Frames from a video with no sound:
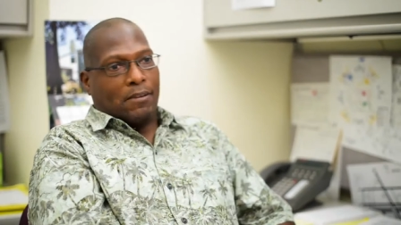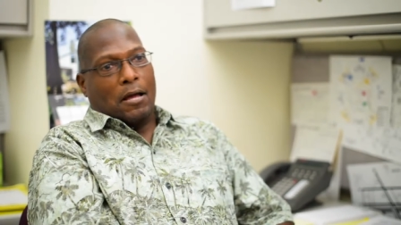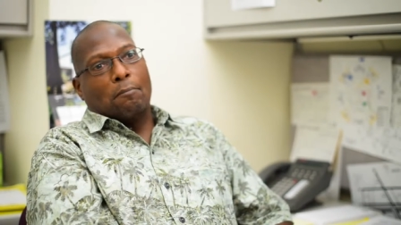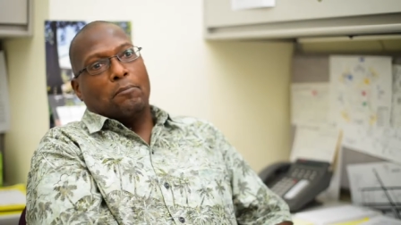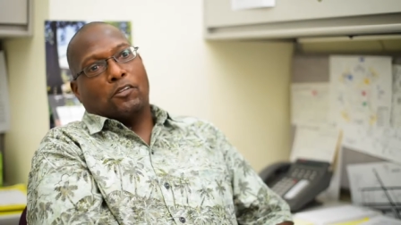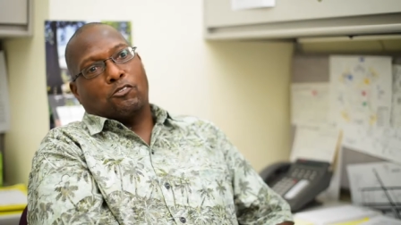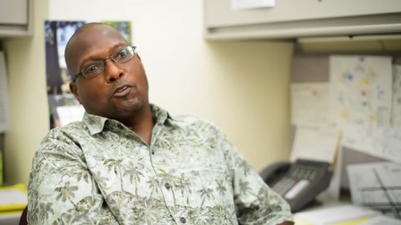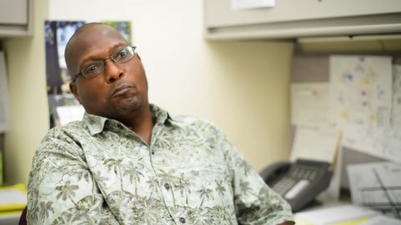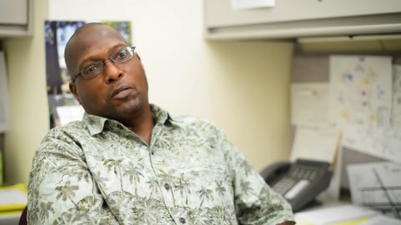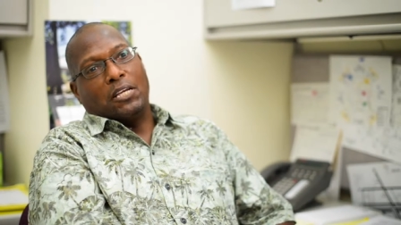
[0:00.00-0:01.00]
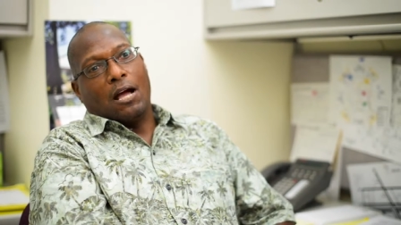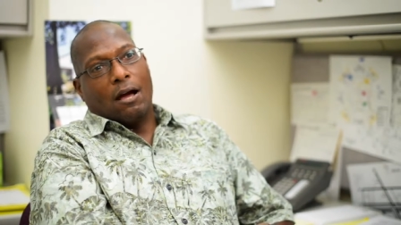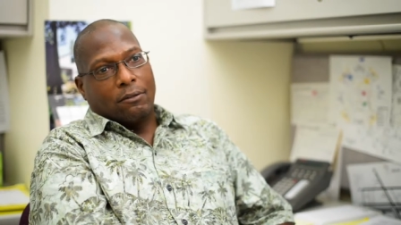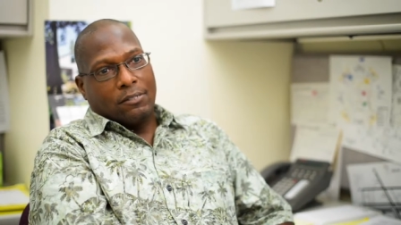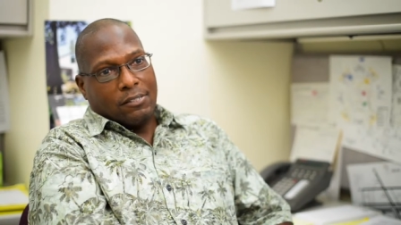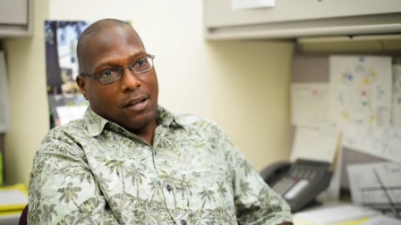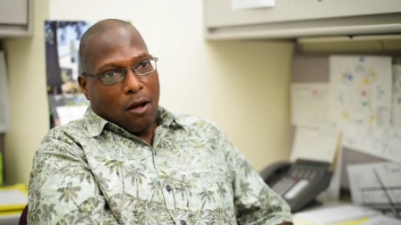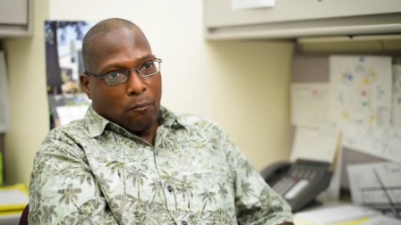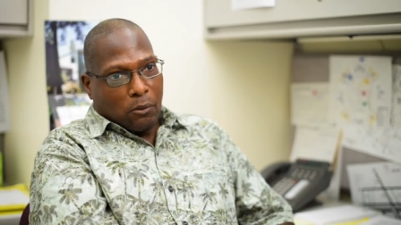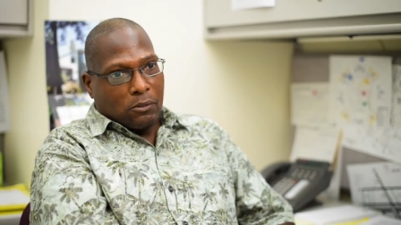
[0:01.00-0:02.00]
I'm extremely honored,
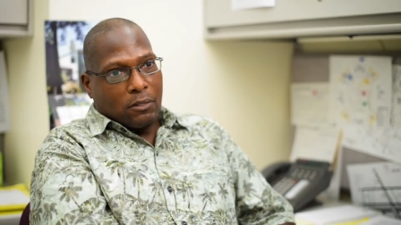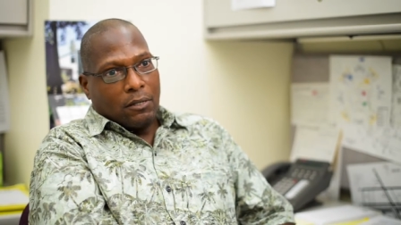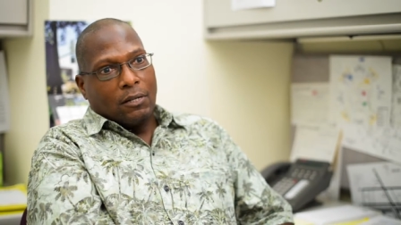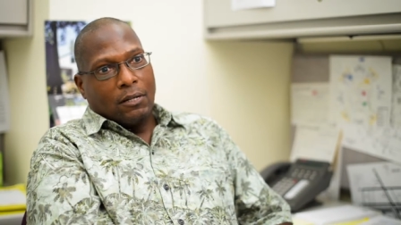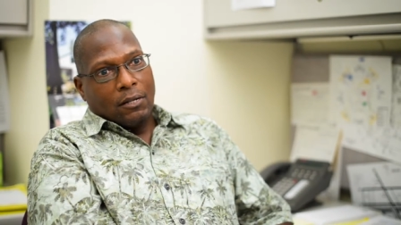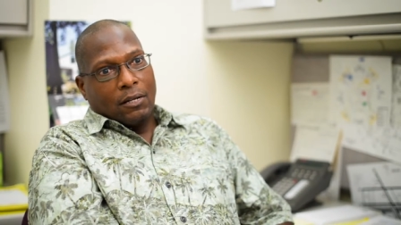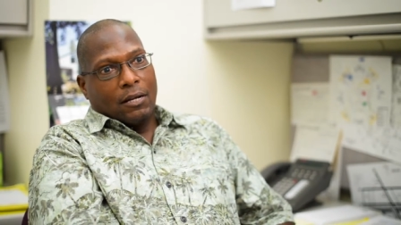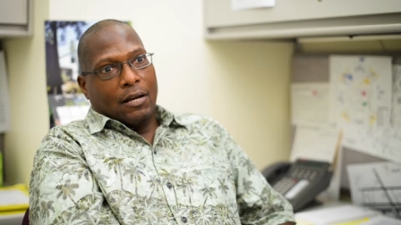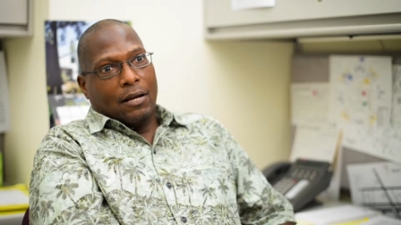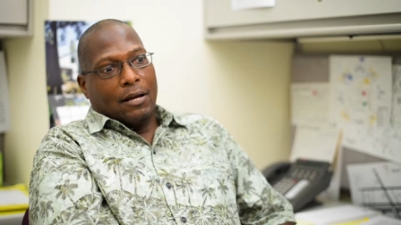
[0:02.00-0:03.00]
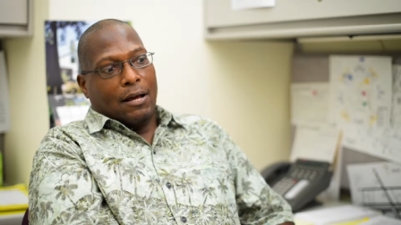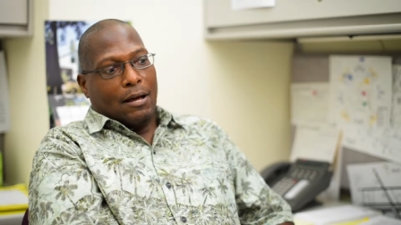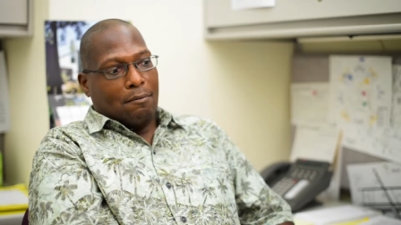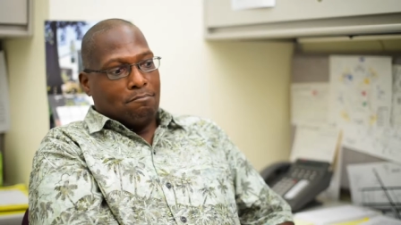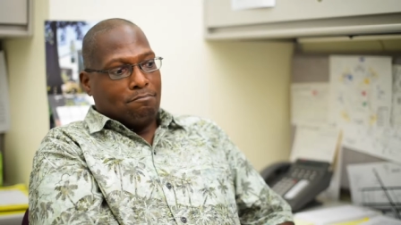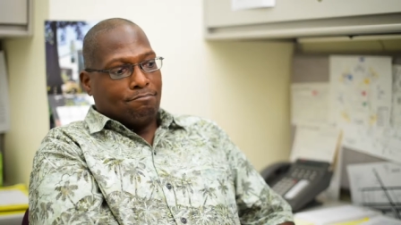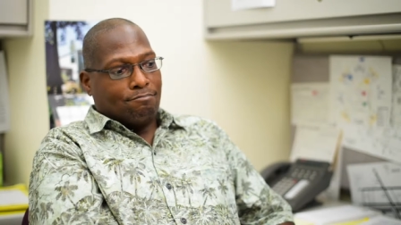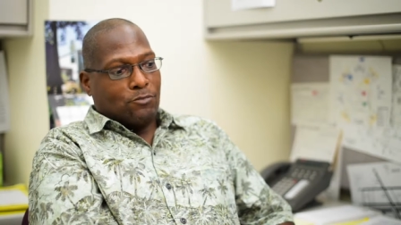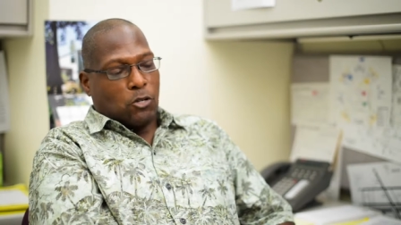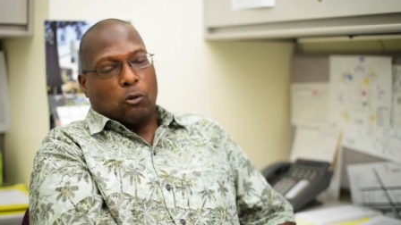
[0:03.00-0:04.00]
humbled, um,
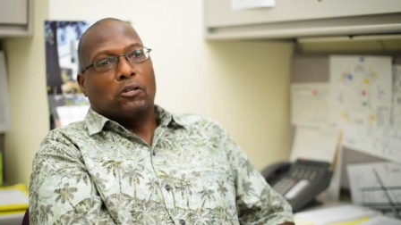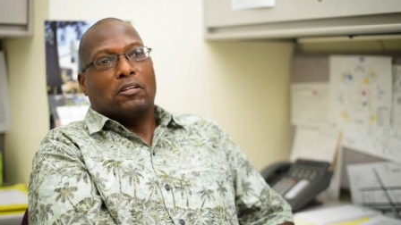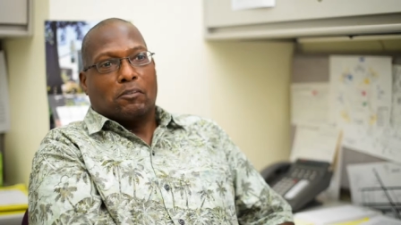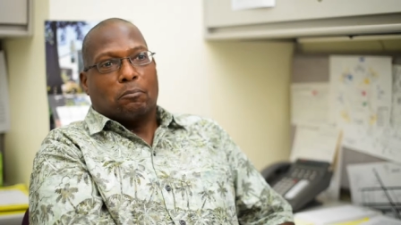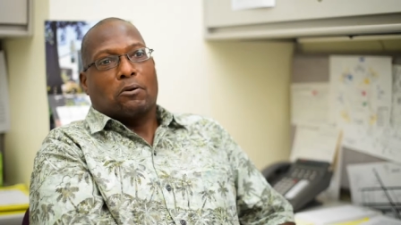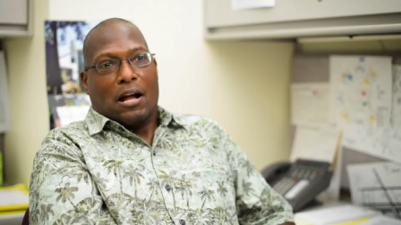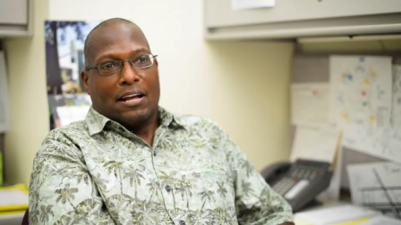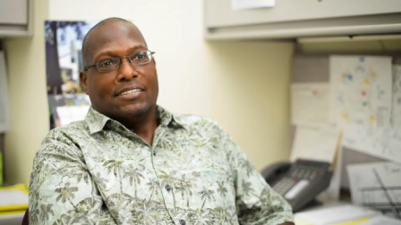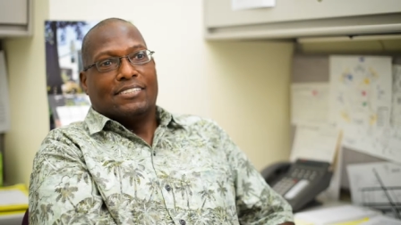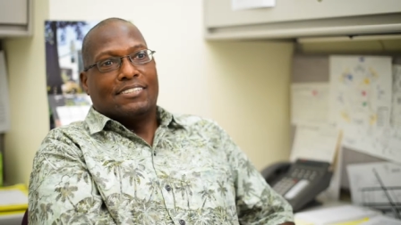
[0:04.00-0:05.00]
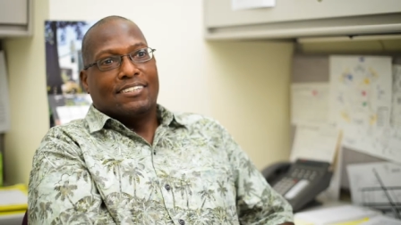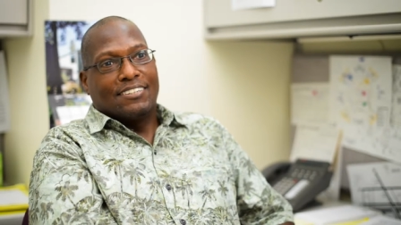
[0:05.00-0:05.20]
totally surprised.